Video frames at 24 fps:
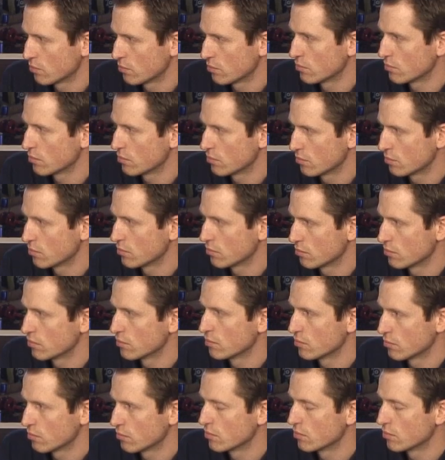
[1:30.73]

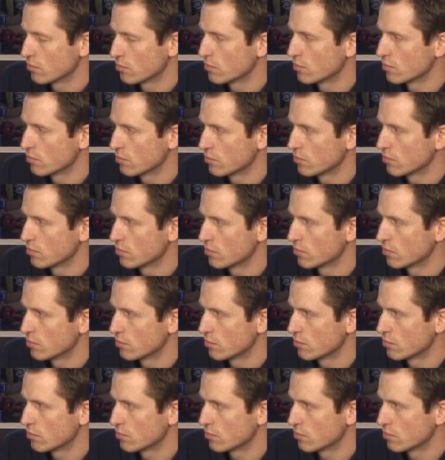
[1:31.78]

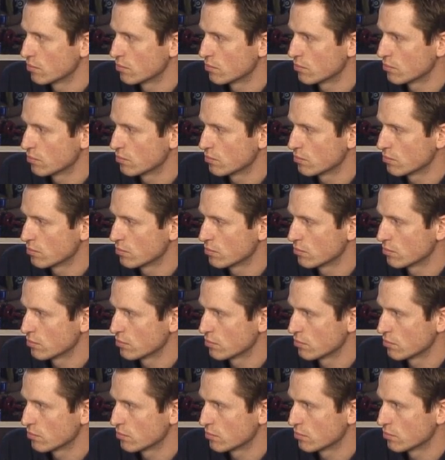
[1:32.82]

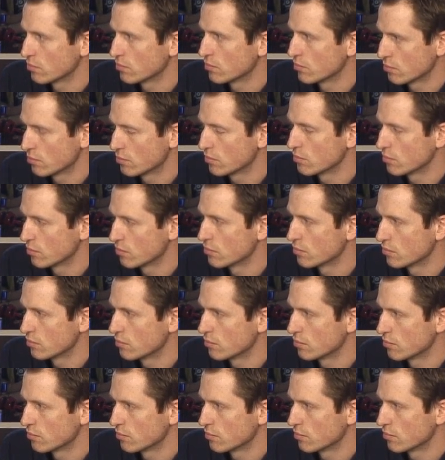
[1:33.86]

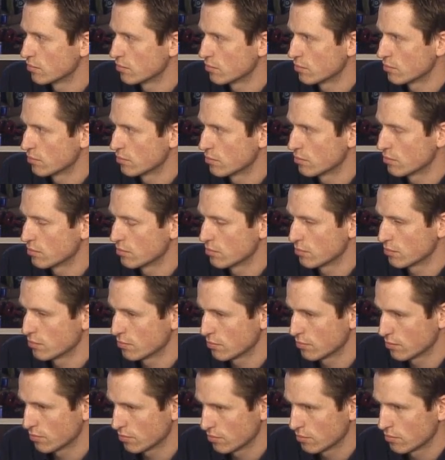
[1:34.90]

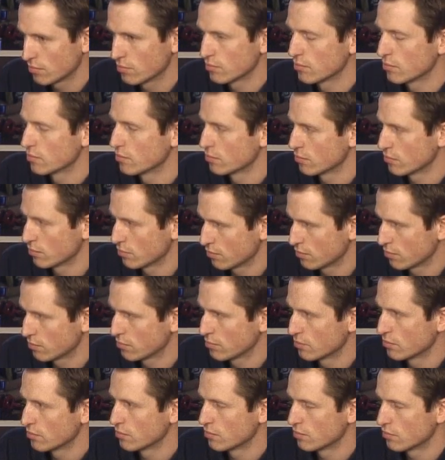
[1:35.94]

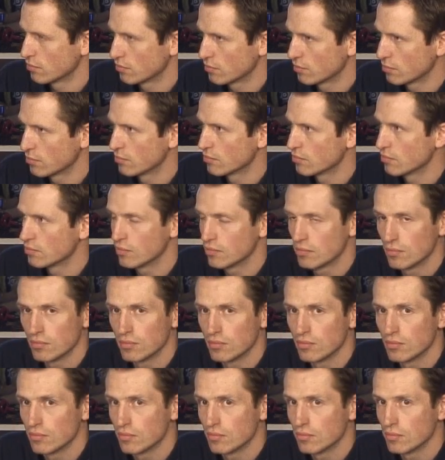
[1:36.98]

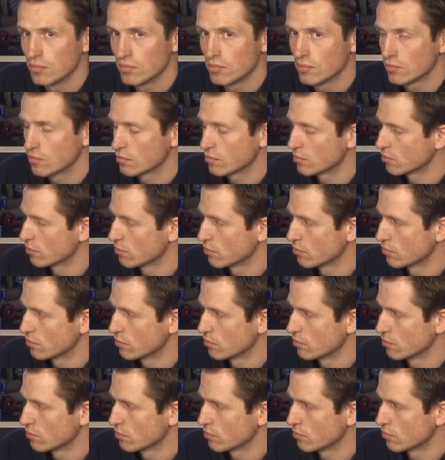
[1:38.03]
No words are spoken by the person on screen.